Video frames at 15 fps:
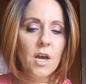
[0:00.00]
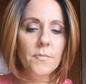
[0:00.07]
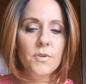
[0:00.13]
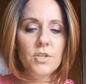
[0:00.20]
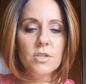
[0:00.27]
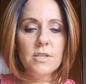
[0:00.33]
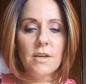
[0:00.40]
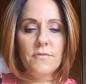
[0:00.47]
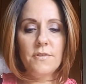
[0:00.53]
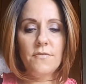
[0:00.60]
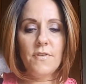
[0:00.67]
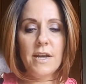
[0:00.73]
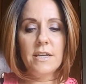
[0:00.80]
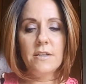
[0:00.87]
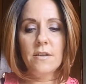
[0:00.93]
You just have to
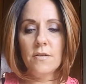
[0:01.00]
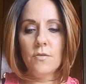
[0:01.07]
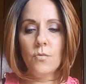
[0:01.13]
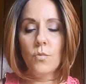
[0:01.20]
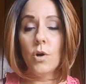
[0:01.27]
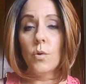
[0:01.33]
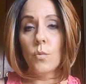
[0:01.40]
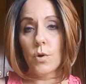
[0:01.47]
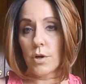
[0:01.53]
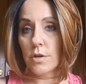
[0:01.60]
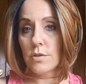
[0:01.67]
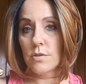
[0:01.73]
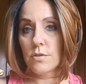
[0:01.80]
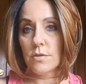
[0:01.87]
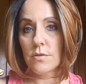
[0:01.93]
find what
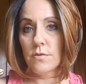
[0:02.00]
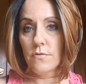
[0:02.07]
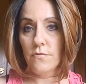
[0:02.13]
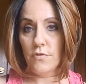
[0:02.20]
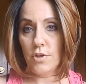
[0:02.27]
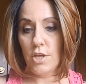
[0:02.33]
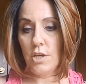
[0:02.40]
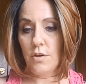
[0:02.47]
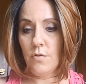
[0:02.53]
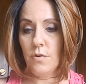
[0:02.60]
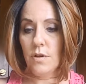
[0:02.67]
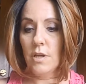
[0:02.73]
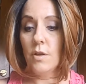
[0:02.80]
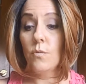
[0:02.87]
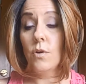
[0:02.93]
works for you
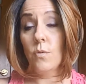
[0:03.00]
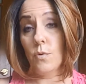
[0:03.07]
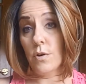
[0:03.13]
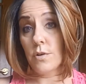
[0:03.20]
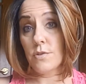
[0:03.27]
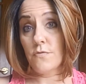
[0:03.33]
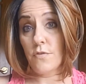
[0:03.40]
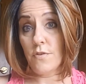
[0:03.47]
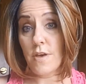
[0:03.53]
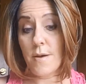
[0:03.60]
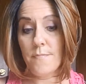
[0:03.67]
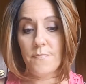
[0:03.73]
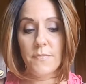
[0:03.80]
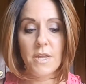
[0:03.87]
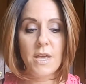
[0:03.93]
and what works for
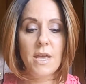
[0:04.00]
them.